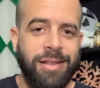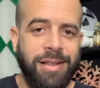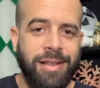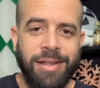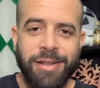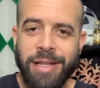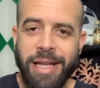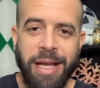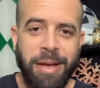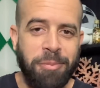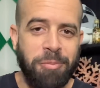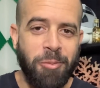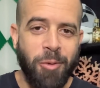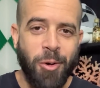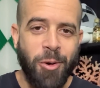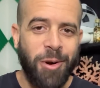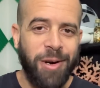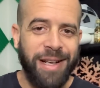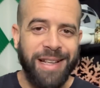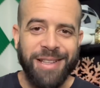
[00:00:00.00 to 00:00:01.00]
That
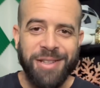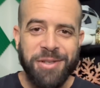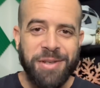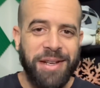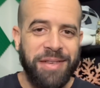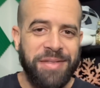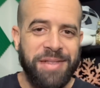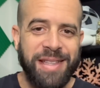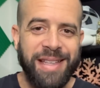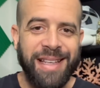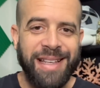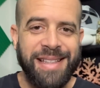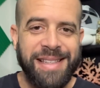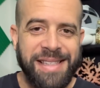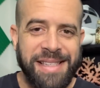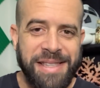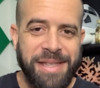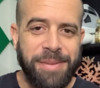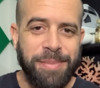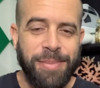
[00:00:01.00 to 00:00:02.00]
morning you have to get to
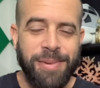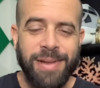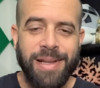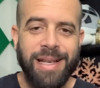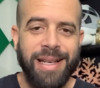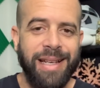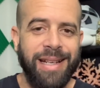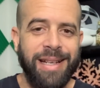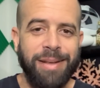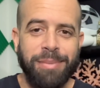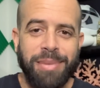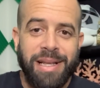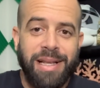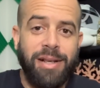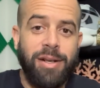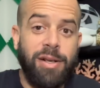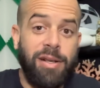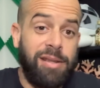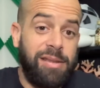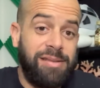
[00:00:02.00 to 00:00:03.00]
the plane and be like,
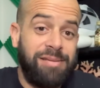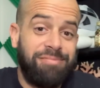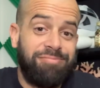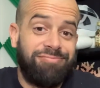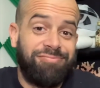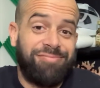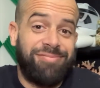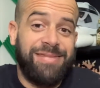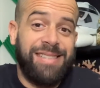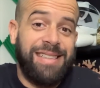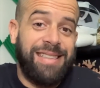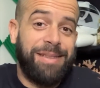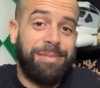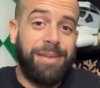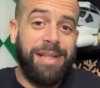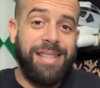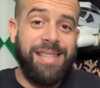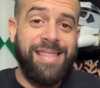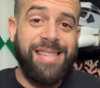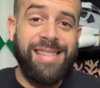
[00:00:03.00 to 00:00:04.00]
oh, none of
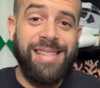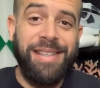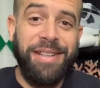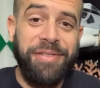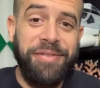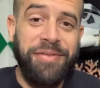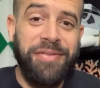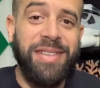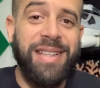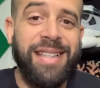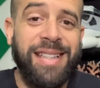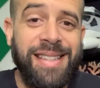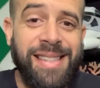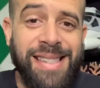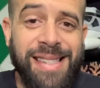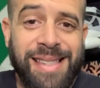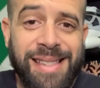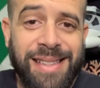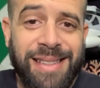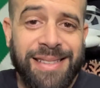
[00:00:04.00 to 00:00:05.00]
my stuff
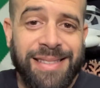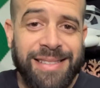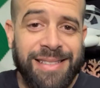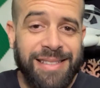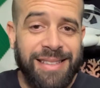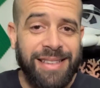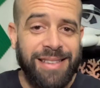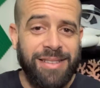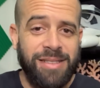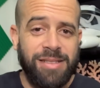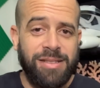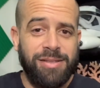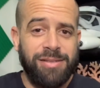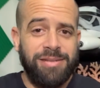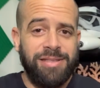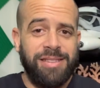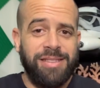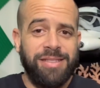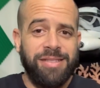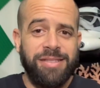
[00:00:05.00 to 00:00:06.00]
fits. And you're like, oh
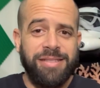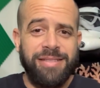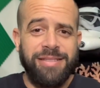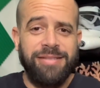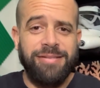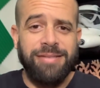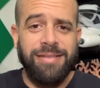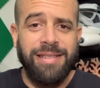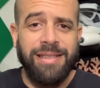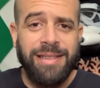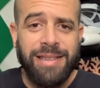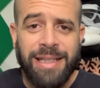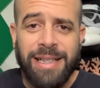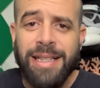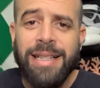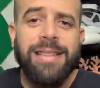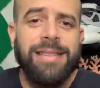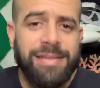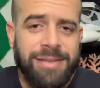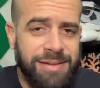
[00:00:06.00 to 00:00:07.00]
no.
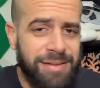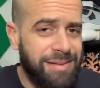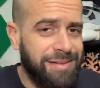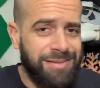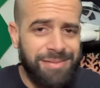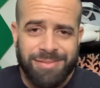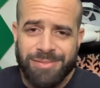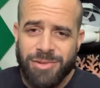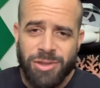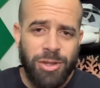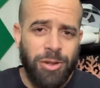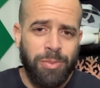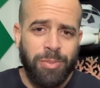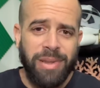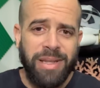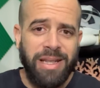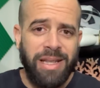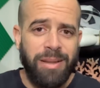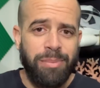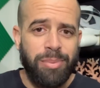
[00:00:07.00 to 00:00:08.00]
Don't be
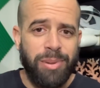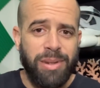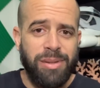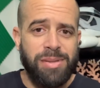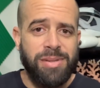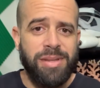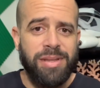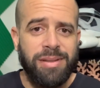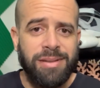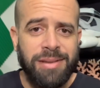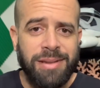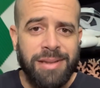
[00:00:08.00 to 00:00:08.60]
that person.